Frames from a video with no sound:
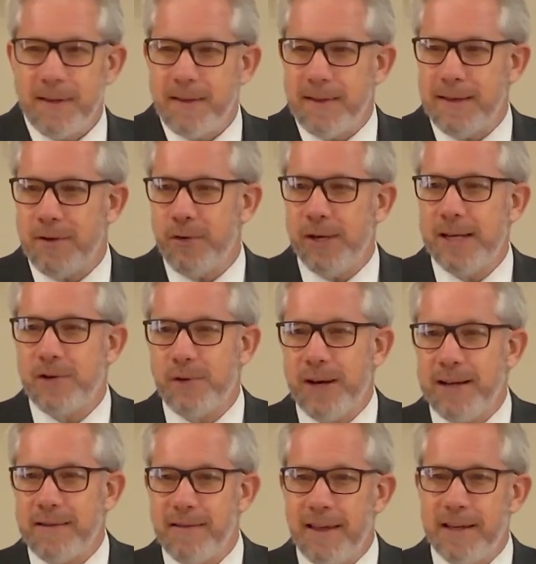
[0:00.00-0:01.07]
The Greek
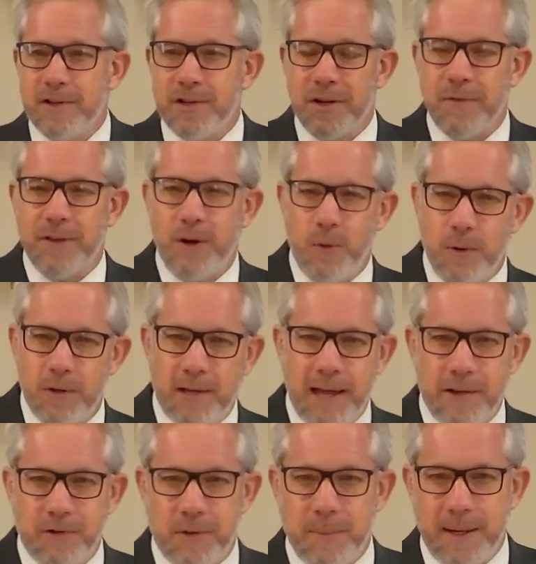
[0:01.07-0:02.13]
translation of the Old
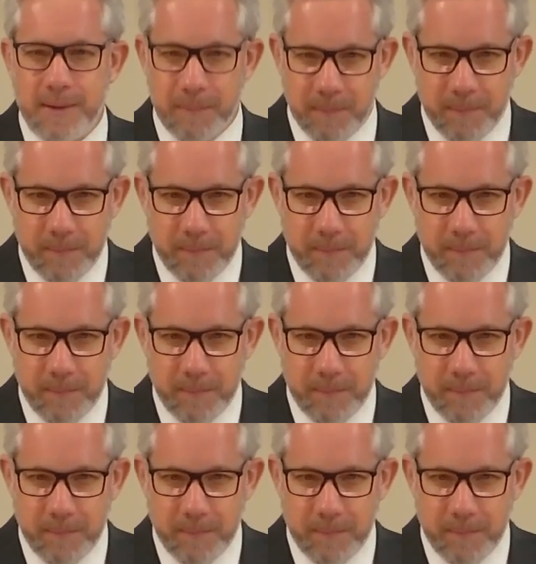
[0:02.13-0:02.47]
Testament